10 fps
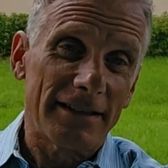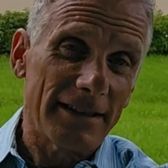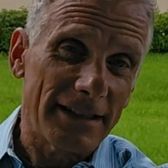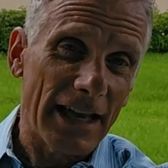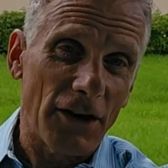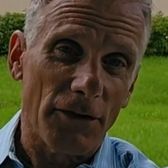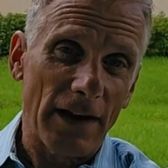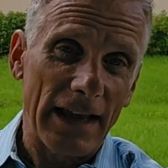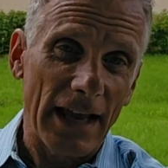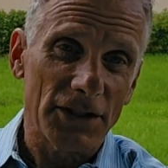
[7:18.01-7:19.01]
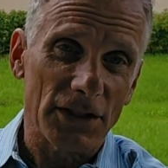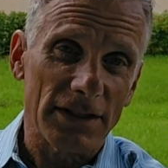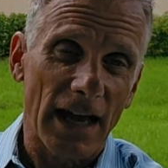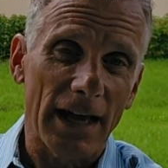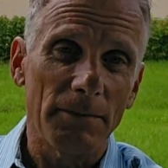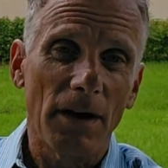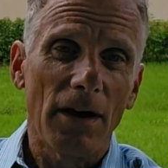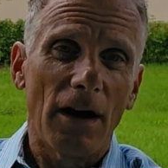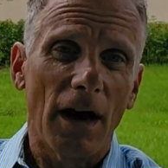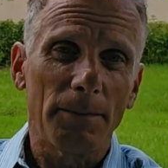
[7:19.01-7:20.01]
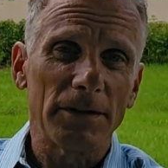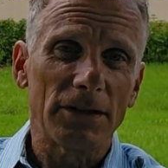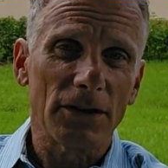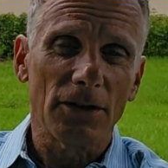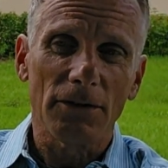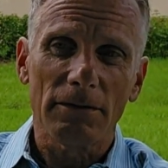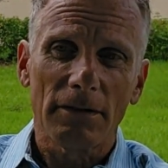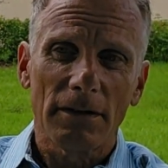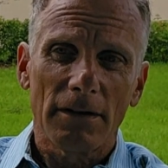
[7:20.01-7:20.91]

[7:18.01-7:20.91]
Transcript: to take your vacation time up until